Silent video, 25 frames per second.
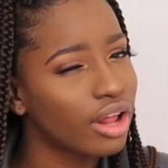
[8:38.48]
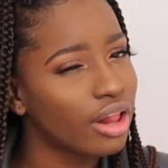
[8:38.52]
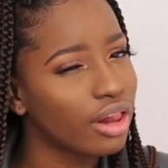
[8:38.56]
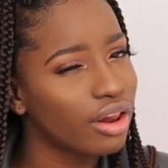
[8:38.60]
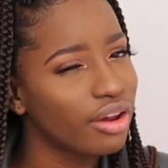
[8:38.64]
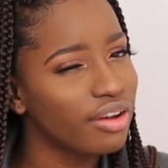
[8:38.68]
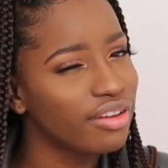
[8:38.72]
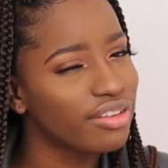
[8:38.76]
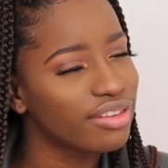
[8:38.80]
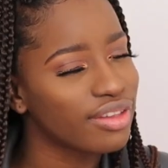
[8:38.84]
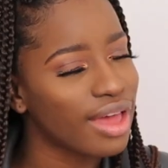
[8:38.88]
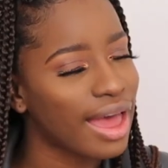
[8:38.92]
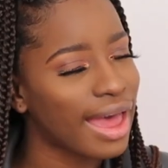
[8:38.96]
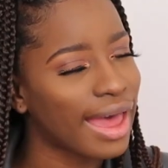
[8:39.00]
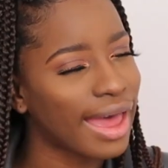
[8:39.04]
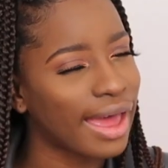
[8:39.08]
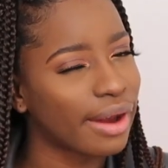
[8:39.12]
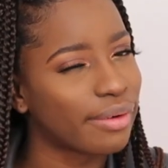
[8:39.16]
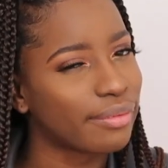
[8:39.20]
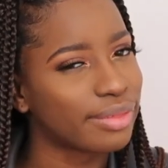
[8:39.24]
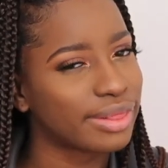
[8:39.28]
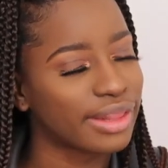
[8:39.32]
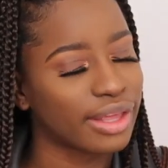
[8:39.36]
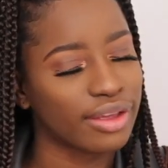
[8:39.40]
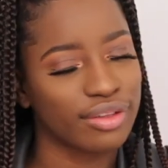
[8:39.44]
dollars I
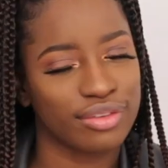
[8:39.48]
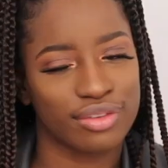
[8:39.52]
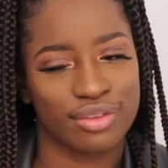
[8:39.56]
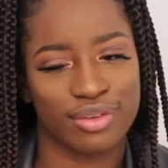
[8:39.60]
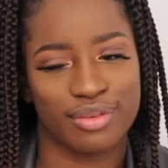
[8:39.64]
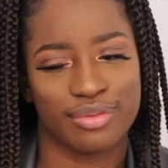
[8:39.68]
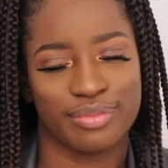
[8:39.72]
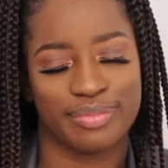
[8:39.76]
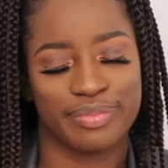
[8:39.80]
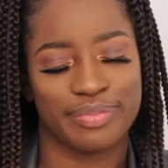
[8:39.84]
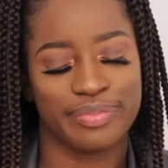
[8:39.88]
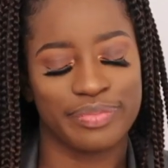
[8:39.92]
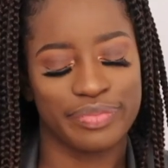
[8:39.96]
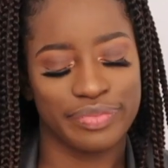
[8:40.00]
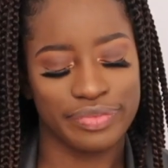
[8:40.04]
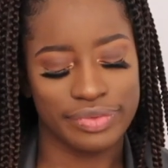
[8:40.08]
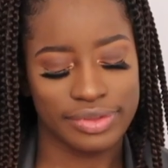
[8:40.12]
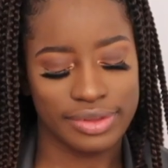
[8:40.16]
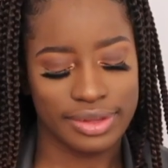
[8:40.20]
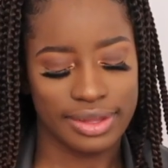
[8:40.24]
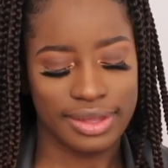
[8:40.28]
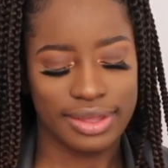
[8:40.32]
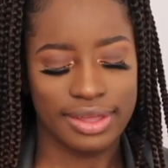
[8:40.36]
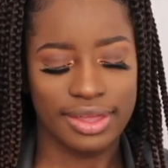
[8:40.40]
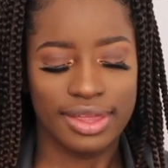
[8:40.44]
don't think so
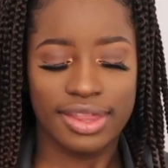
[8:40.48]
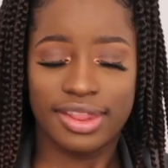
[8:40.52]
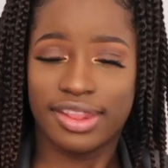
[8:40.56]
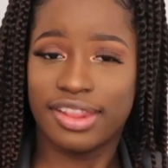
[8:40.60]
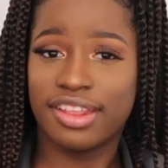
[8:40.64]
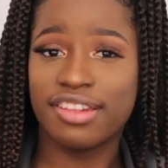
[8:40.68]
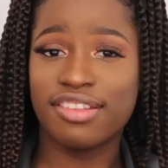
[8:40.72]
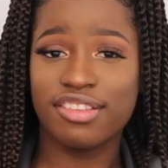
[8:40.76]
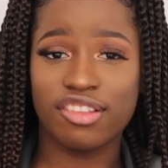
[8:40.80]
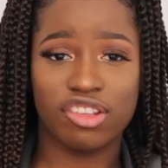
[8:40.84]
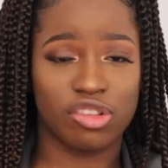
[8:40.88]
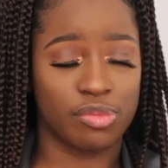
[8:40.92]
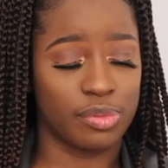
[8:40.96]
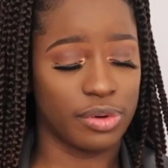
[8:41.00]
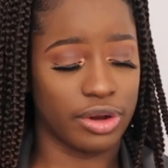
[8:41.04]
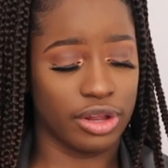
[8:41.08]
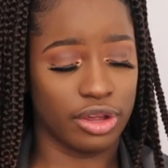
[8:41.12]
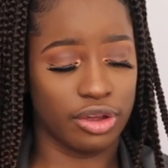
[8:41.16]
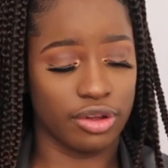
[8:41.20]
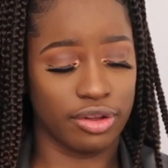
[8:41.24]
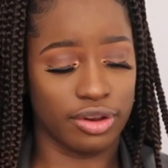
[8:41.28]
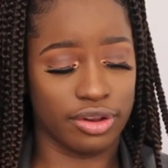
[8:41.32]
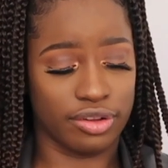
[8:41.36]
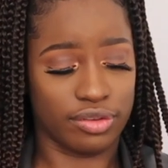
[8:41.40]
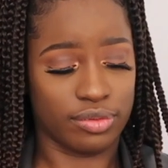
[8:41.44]
this looks pretty
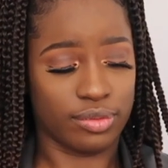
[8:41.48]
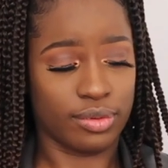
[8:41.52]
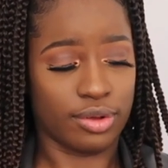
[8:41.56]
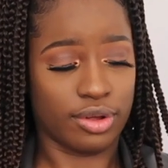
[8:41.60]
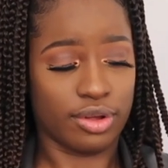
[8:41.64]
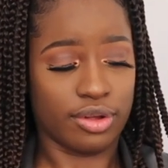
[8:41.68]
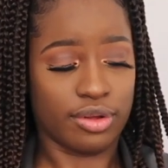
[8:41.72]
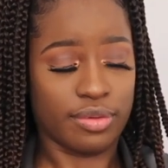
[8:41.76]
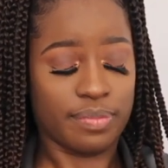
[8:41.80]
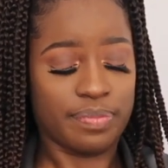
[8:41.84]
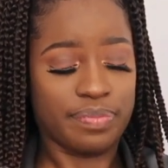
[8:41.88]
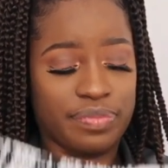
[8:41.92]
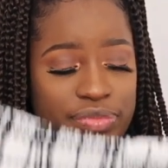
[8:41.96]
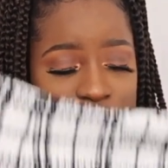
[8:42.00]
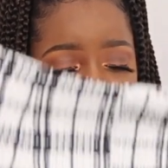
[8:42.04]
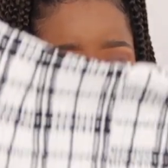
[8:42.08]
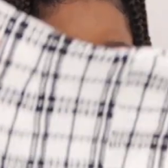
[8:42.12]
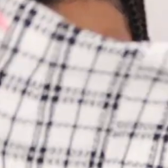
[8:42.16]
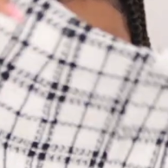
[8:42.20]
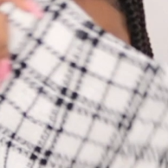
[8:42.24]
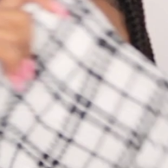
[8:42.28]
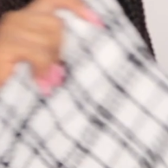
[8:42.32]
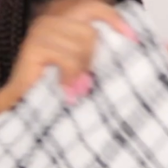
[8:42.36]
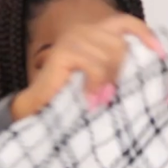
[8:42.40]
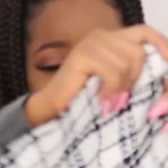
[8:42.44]
good as well.
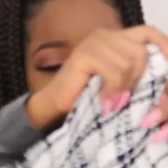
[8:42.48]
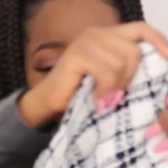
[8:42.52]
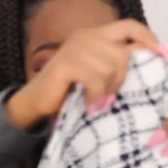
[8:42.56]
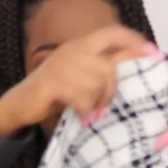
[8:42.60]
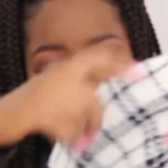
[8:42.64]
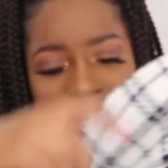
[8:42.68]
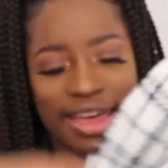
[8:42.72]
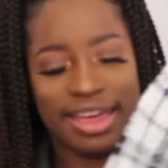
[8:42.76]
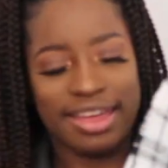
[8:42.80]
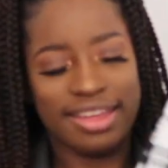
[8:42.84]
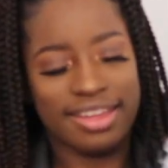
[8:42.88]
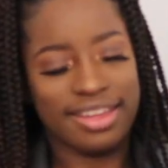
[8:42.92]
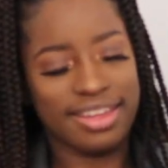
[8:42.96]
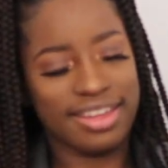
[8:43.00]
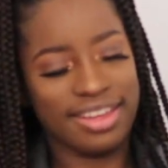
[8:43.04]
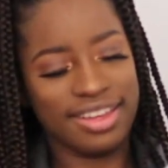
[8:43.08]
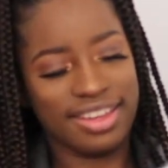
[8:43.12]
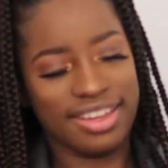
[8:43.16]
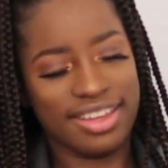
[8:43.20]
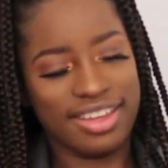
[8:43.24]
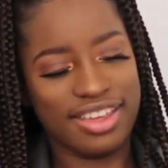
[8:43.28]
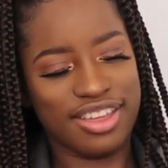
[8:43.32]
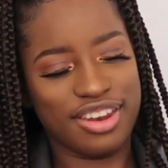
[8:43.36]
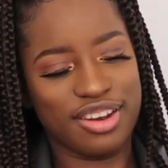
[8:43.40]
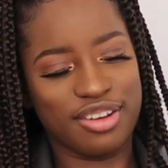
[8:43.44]
Just that it,
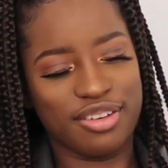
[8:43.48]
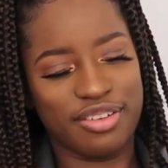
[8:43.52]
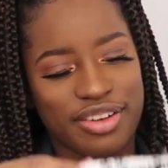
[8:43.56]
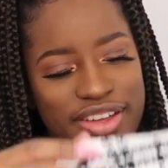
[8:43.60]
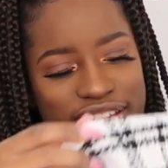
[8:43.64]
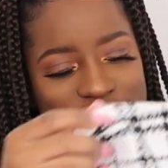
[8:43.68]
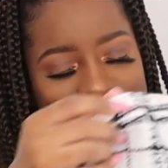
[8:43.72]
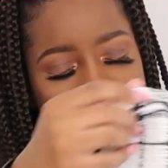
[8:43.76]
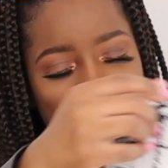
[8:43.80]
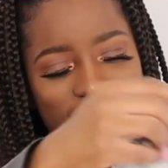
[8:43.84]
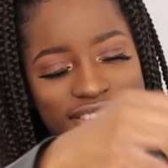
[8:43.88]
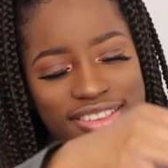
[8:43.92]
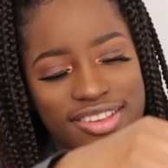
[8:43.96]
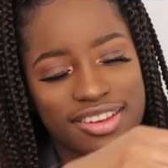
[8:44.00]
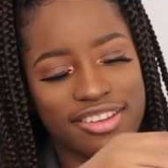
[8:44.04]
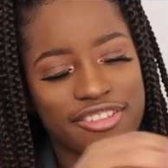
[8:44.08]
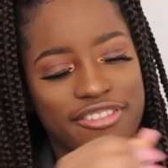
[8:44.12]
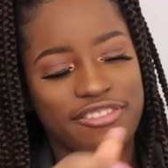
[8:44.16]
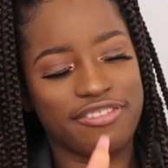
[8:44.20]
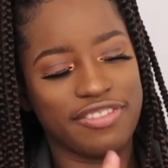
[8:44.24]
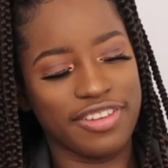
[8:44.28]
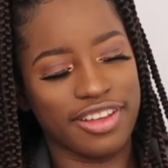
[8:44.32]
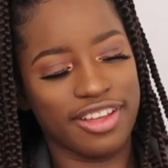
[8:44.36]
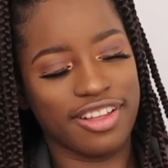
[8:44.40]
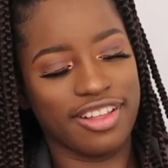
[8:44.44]
you know, it
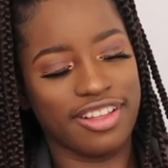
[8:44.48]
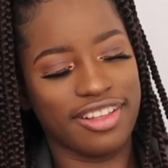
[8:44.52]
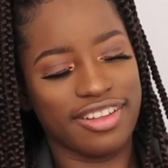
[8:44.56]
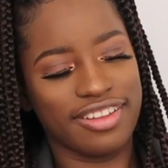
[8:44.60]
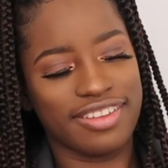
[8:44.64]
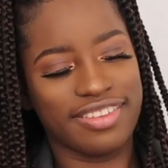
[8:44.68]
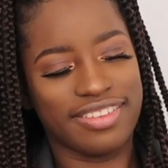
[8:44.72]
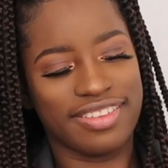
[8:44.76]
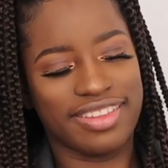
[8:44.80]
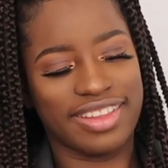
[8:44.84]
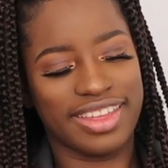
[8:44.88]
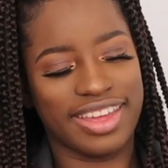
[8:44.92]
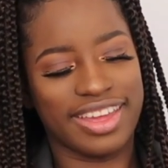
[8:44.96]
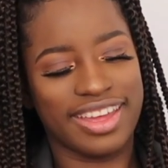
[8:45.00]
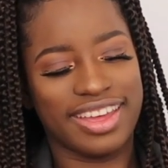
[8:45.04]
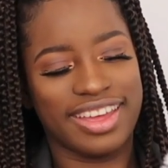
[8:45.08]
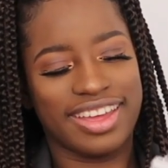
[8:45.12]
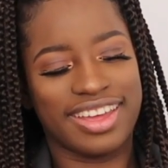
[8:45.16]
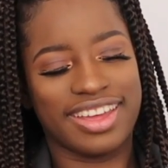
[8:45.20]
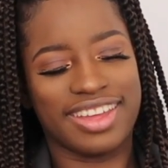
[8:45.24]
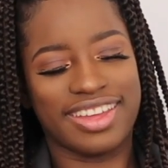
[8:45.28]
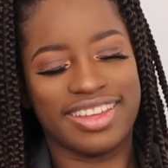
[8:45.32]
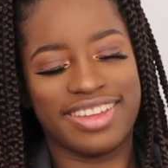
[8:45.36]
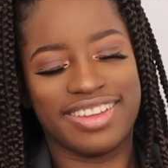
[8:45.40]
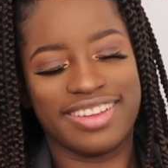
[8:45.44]
doesn't feel
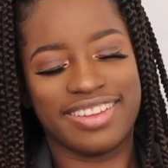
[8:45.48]
like